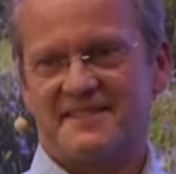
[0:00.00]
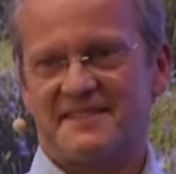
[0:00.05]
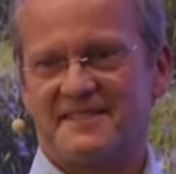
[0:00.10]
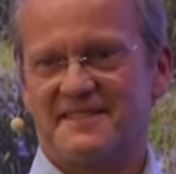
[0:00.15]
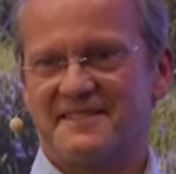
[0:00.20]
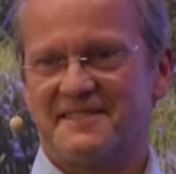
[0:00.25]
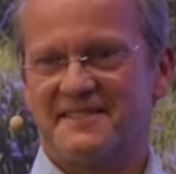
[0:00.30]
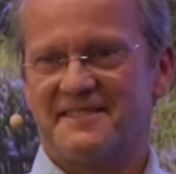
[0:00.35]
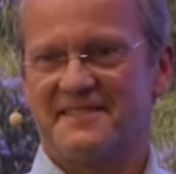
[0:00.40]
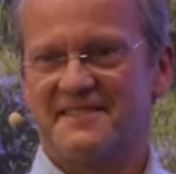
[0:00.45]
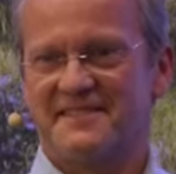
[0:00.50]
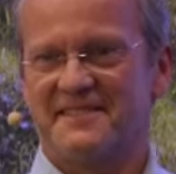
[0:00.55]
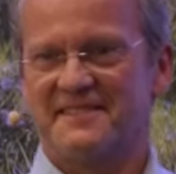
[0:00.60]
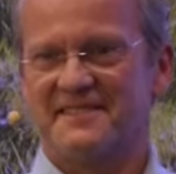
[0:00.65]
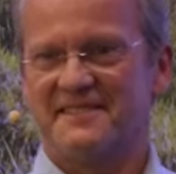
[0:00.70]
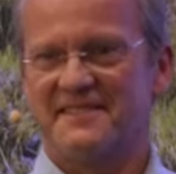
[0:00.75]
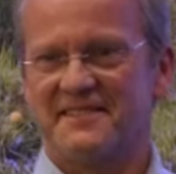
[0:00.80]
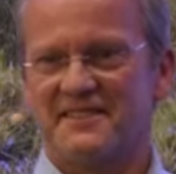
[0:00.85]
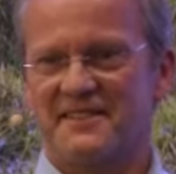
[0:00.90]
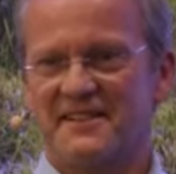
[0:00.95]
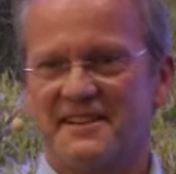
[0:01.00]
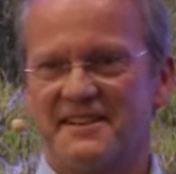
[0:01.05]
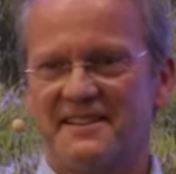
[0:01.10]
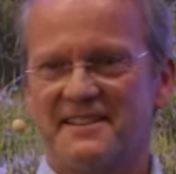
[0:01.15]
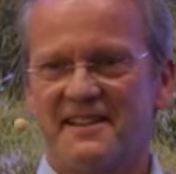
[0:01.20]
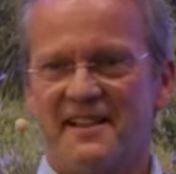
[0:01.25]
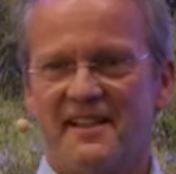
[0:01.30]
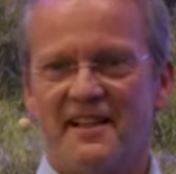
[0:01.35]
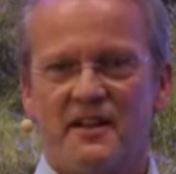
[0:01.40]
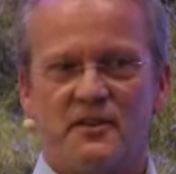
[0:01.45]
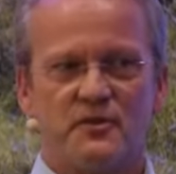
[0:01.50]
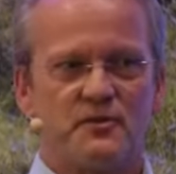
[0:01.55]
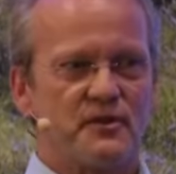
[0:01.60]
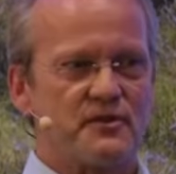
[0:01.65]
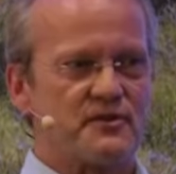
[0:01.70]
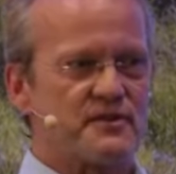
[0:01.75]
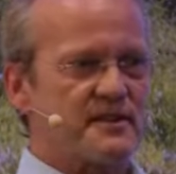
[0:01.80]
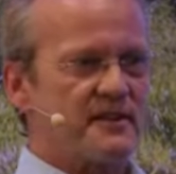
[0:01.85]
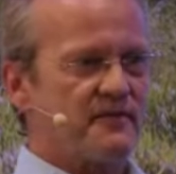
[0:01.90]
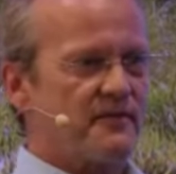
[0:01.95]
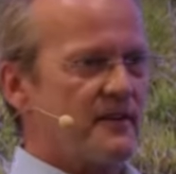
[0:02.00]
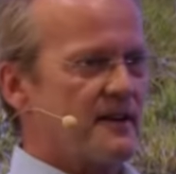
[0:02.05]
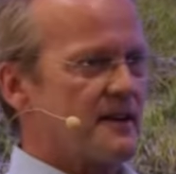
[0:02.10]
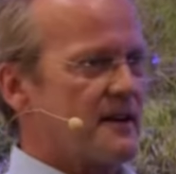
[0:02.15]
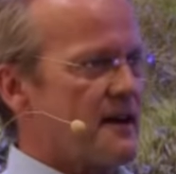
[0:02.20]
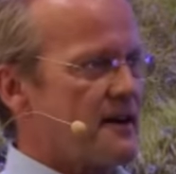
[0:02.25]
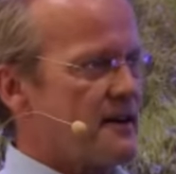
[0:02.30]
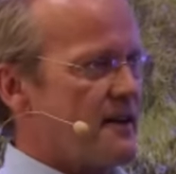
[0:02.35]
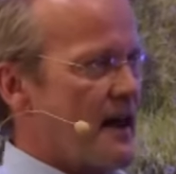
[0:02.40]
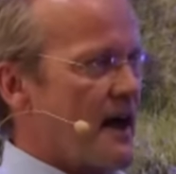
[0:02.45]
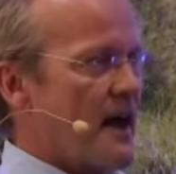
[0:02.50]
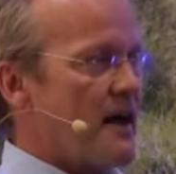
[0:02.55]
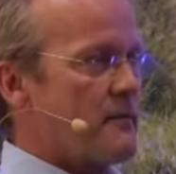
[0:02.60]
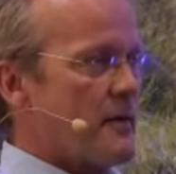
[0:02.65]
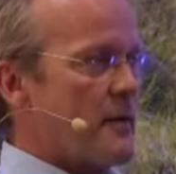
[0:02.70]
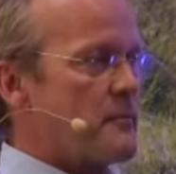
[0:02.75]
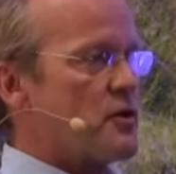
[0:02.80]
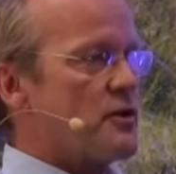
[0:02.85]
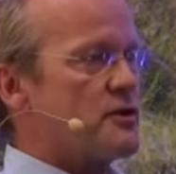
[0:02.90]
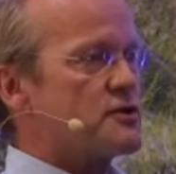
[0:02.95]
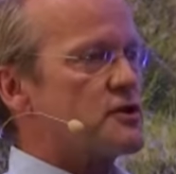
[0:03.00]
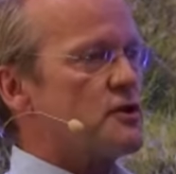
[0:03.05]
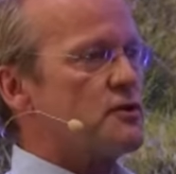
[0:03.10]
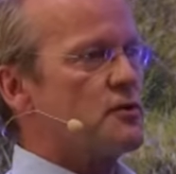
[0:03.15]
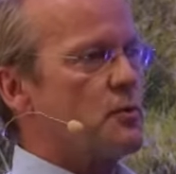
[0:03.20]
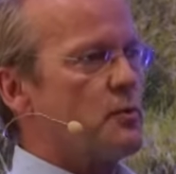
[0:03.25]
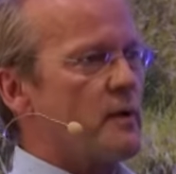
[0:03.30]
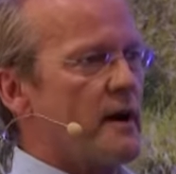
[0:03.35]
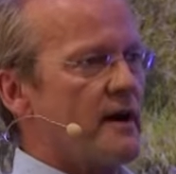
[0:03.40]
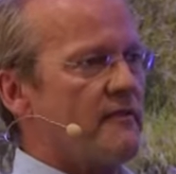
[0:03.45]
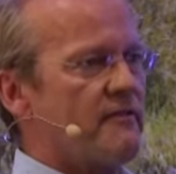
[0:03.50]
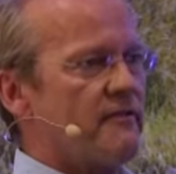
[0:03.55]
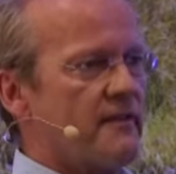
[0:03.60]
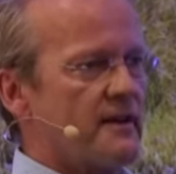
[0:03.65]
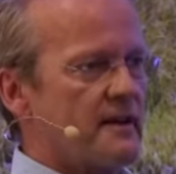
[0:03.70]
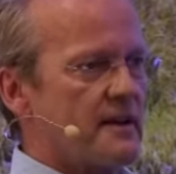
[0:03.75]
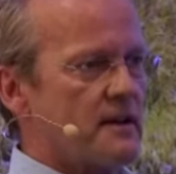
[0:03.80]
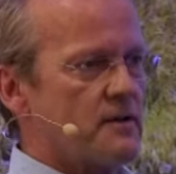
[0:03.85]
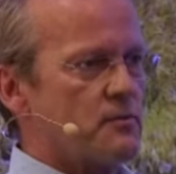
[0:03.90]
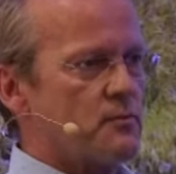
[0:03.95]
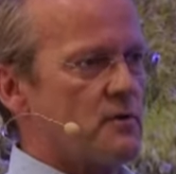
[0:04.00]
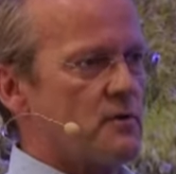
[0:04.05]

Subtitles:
is. Okay, you don't see Finland there. I'm going to show you where Finland